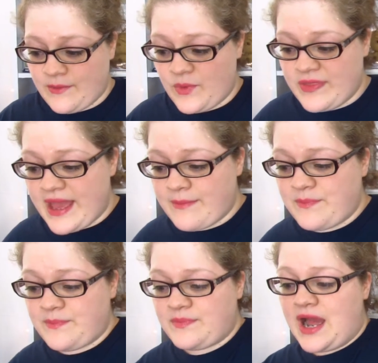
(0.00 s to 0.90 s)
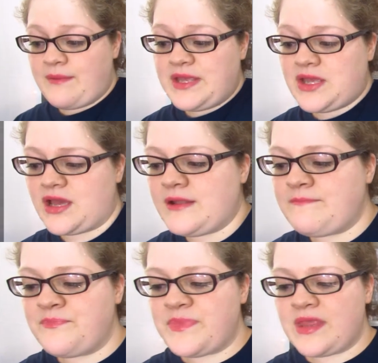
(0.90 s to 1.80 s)
Wouldn't that not be good?
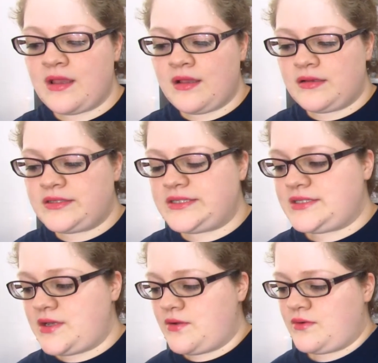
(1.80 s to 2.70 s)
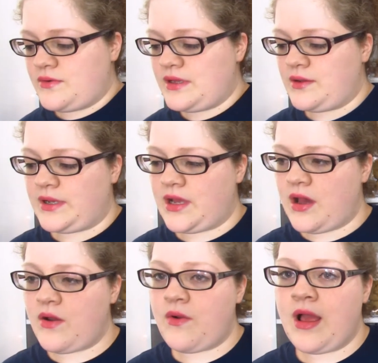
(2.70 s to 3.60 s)
So here we
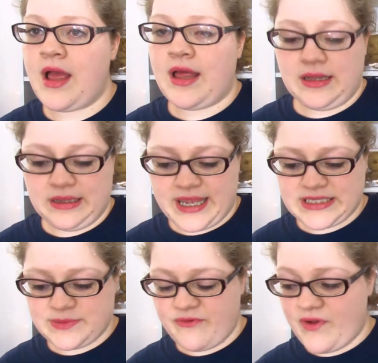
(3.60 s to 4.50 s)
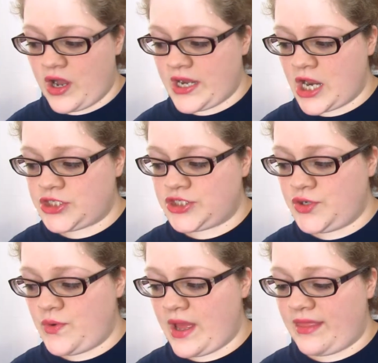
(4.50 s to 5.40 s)
go. Let's move on
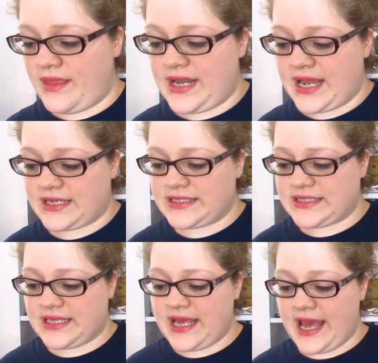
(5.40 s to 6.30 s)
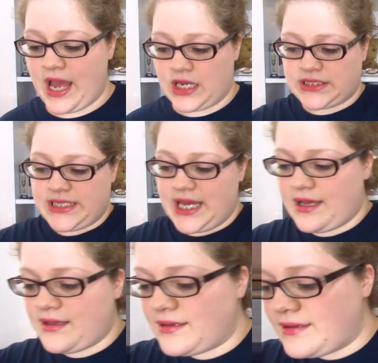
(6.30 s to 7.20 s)
to the next character.
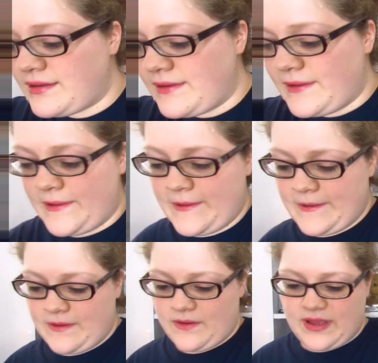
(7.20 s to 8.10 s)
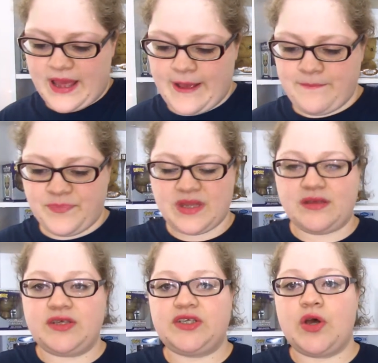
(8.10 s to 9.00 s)
Okay,
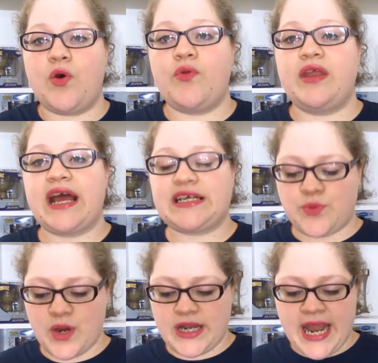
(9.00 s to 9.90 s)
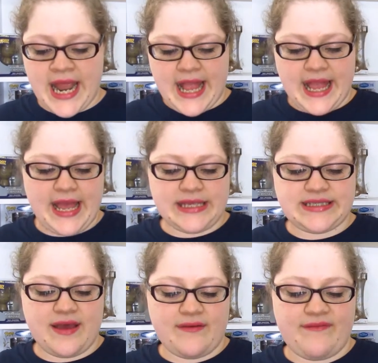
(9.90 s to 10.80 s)
so the next one
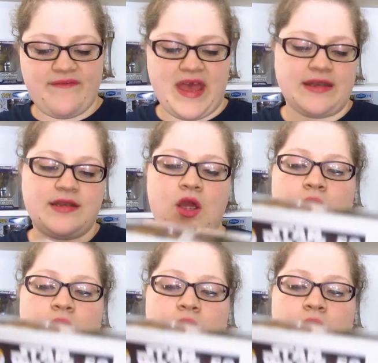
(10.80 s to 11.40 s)
is Finn.